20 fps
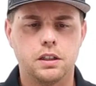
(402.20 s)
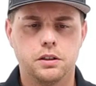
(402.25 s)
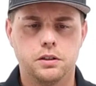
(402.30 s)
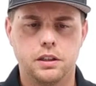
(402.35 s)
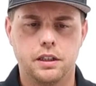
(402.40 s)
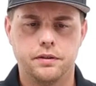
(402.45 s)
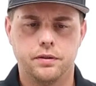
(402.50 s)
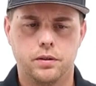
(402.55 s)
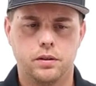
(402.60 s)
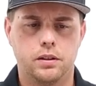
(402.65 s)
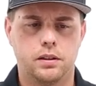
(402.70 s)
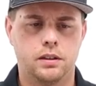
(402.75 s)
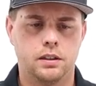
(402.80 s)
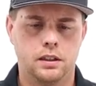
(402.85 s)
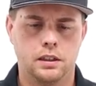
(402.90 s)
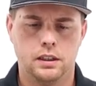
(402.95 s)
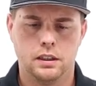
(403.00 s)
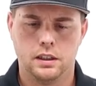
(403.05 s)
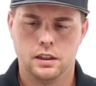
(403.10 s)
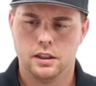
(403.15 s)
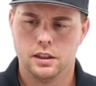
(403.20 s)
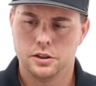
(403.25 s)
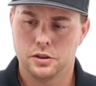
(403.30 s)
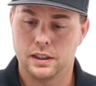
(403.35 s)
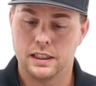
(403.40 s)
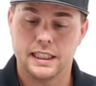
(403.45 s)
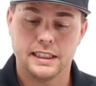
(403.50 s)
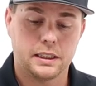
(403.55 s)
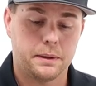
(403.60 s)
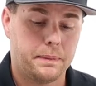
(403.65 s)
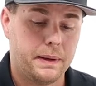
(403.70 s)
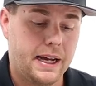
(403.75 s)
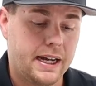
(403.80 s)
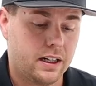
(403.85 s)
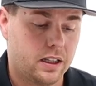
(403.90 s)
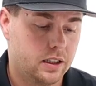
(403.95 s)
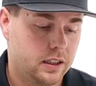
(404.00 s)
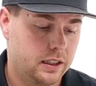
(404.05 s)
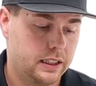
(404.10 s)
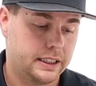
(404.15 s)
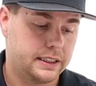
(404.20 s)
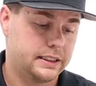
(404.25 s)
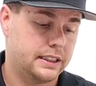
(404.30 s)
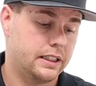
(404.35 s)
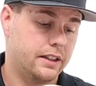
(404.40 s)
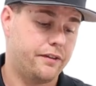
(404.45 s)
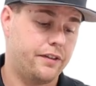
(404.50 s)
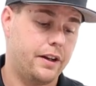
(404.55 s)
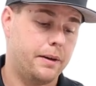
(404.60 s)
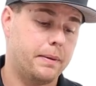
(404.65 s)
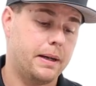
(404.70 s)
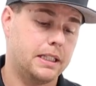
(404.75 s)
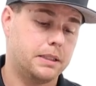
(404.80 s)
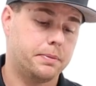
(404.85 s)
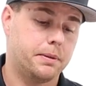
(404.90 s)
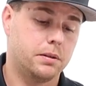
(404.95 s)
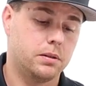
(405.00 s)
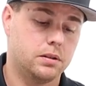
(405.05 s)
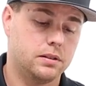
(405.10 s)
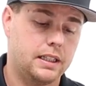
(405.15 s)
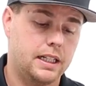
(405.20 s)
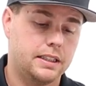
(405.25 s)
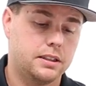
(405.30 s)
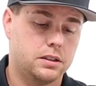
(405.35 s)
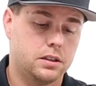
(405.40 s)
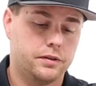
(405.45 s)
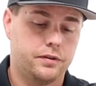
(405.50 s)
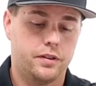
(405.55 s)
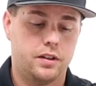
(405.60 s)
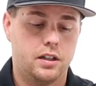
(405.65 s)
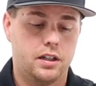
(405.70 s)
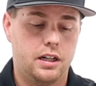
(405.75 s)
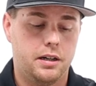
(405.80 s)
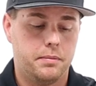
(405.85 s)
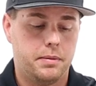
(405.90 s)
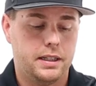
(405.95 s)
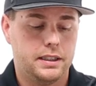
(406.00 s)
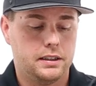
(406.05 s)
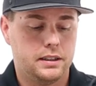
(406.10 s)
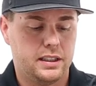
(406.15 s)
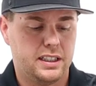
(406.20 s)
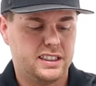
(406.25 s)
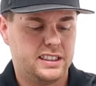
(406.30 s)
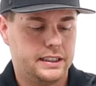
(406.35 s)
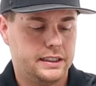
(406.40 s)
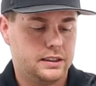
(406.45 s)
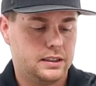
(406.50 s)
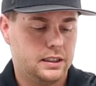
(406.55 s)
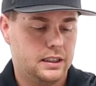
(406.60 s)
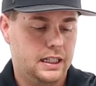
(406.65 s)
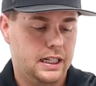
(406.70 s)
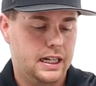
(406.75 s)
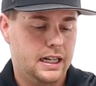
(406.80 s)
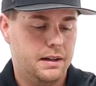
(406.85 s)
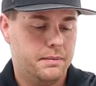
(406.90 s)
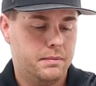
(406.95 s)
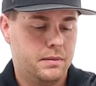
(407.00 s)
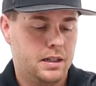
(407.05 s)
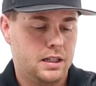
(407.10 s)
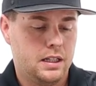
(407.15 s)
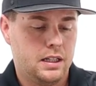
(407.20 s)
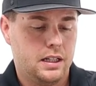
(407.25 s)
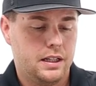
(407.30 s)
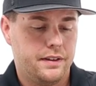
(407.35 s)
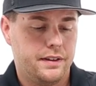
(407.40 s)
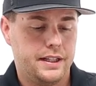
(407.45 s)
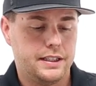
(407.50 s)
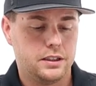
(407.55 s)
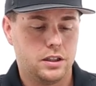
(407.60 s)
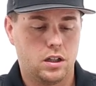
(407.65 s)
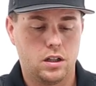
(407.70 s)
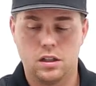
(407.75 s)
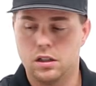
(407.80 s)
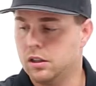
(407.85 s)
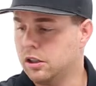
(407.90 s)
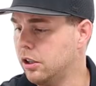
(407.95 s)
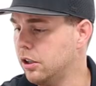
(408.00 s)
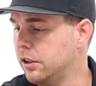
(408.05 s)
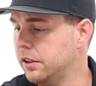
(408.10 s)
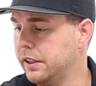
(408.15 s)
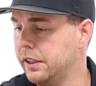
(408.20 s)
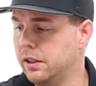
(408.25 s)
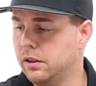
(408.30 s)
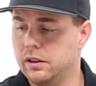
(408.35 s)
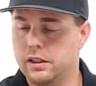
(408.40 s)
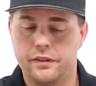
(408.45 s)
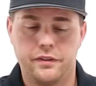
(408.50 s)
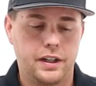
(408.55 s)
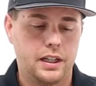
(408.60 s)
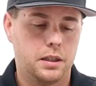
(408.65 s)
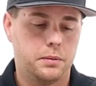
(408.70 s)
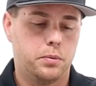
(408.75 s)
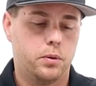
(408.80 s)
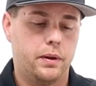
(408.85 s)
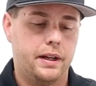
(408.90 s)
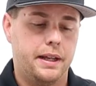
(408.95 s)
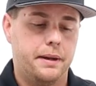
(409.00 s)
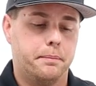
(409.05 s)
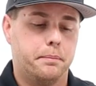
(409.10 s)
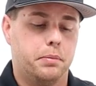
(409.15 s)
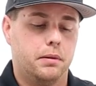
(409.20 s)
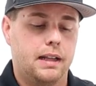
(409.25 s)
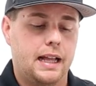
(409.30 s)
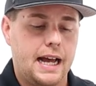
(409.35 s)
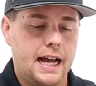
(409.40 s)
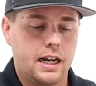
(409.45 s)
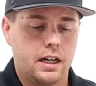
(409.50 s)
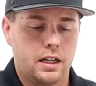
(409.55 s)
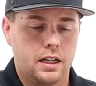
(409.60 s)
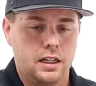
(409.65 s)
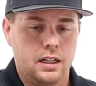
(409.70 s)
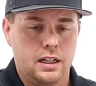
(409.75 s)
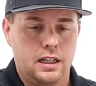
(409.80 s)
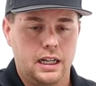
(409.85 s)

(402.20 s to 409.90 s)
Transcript: Straightforward. So I like the pack. Like I said, the feedback's been real nice so far. Everybody likes it. Um, these are currently only available in black.